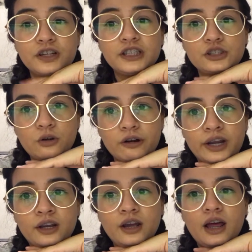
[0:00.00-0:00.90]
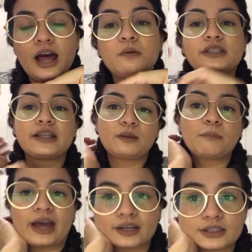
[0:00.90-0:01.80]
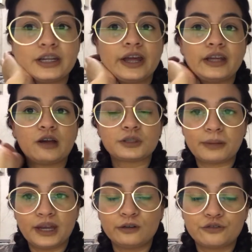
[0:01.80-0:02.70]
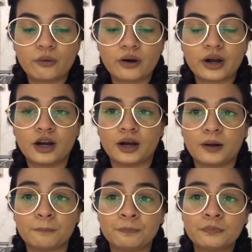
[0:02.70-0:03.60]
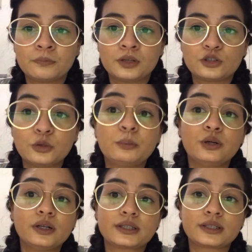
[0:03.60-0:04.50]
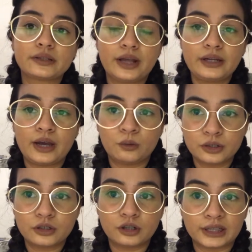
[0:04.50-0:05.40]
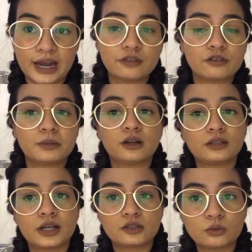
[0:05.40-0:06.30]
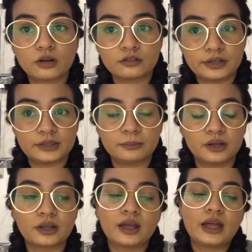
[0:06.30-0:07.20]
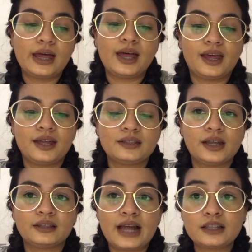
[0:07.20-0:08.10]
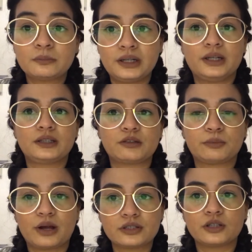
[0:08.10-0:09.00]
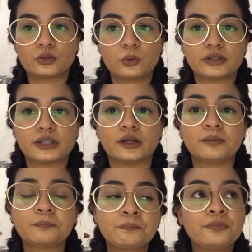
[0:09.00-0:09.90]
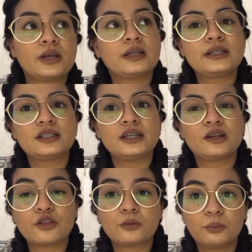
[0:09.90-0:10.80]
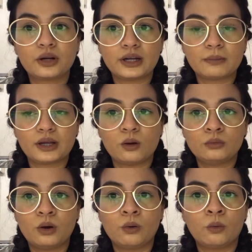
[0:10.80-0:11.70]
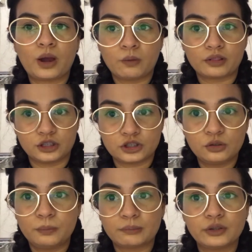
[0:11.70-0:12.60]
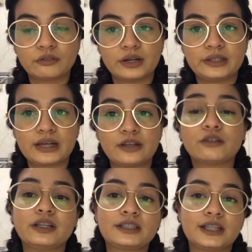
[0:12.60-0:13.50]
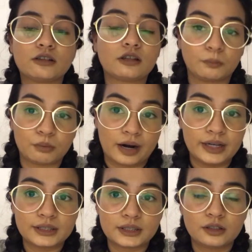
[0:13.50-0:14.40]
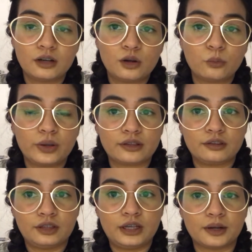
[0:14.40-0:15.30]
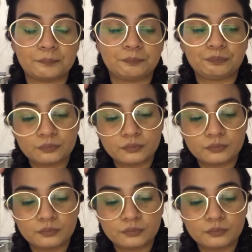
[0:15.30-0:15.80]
funny story. I was at the bank today and I was paying for two books that I ordered online from an online store on Facebook. And then last minute, I was browsing the store still, and I see another book, and I'm like, oh no, I want this too, but I'd already settled on a price with the